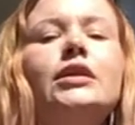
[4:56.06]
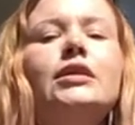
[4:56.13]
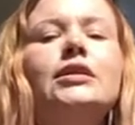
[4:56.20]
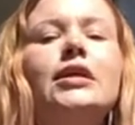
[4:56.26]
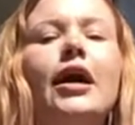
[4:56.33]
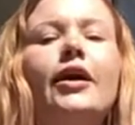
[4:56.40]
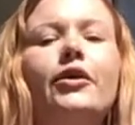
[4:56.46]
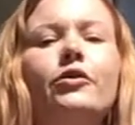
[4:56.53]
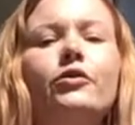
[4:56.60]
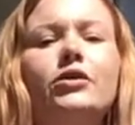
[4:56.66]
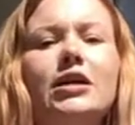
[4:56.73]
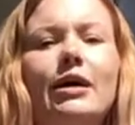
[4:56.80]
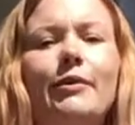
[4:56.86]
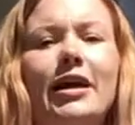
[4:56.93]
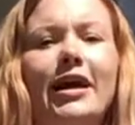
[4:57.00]
tuck your
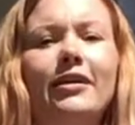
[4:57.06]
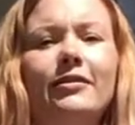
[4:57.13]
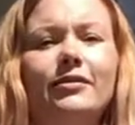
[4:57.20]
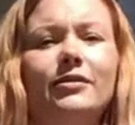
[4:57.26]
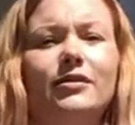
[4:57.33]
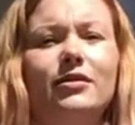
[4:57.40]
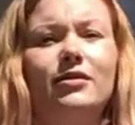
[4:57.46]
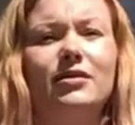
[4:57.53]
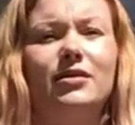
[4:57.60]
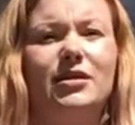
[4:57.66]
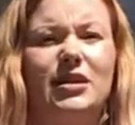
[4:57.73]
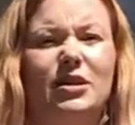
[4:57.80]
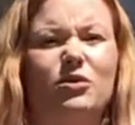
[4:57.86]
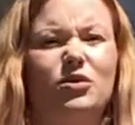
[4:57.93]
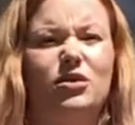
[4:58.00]
tummy in, so
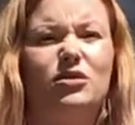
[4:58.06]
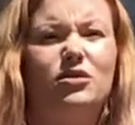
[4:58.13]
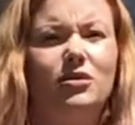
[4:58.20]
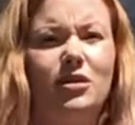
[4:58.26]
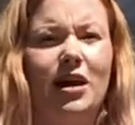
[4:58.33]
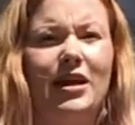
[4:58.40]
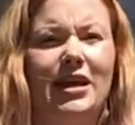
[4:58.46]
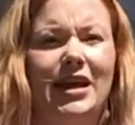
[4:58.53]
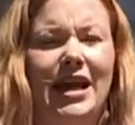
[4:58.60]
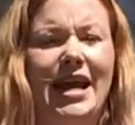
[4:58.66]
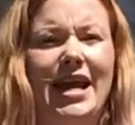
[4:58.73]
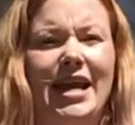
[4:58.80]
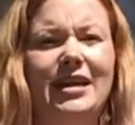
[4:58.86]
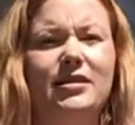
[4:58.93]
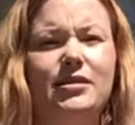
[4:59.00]
you're sucking it
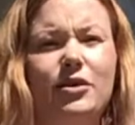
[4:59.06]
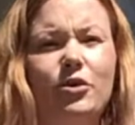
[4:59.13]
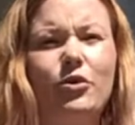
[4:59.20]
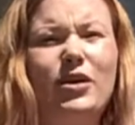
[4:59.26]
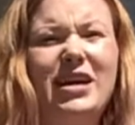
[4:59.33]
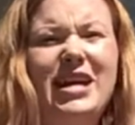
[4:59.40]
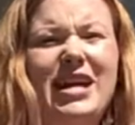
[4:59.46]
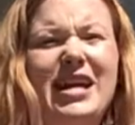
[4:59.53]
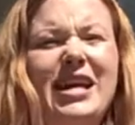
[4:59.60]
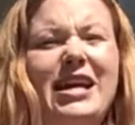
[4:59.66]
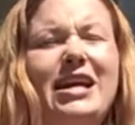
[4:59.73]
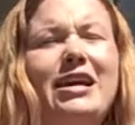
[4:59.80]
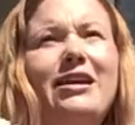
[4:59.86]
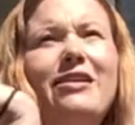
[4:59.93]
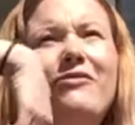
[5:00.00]
in, so you're
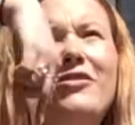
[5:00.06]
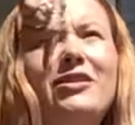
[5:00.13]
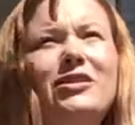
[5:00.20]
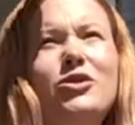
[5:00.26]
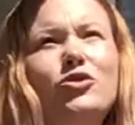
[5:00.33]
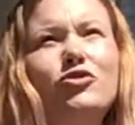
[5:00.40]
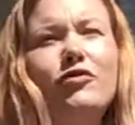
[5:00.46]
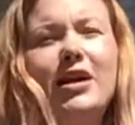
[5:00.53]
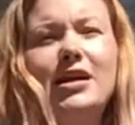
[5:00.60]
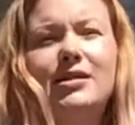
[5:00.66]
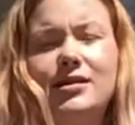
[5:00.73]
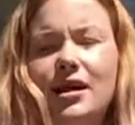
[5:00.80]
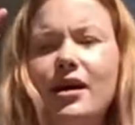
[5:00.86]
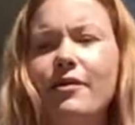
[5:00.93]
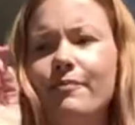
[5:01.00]
even
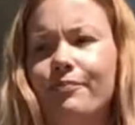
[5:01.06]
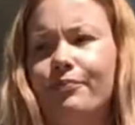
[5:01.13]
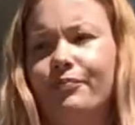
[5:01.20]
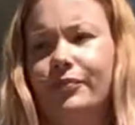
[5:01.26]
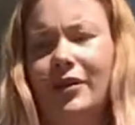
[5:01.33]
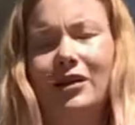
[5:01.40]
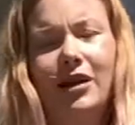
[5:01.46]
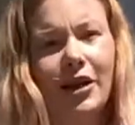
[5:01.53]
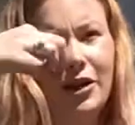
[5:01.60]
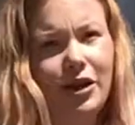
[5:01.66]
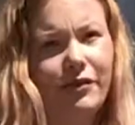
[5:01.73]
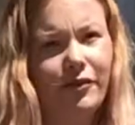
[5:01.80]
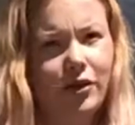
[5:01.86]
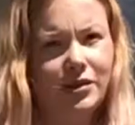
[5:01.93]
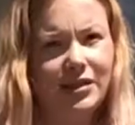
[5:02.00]
straighter, like you've
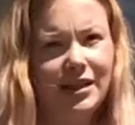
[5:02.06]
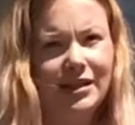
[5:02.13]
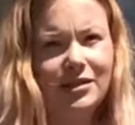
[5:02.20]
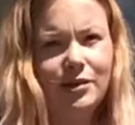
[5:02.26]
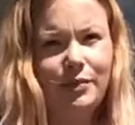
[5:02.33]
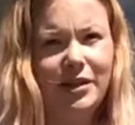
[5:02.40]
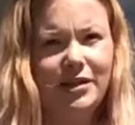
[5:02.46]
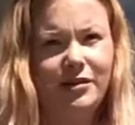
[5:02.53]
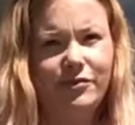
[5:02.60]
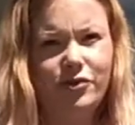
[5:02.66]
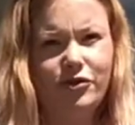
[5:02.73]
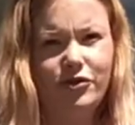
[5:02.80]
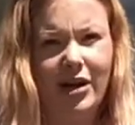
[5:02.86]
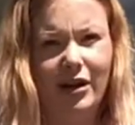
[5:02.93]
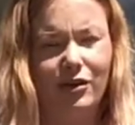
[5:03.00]
got a little bit of
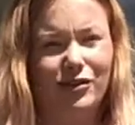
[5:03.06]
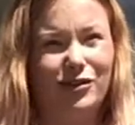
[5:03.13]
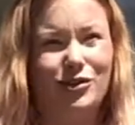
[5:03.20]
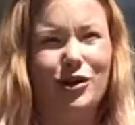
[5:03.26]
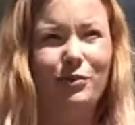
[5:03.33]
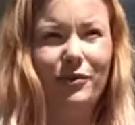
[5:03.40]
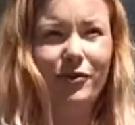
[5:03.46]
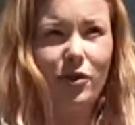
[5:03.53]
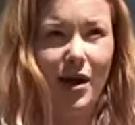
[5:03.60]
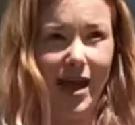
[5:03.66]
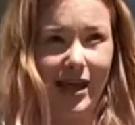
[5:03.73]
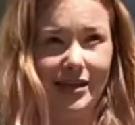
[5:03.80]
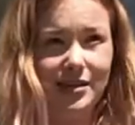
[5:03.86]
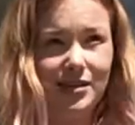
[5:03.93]
string on the top of your head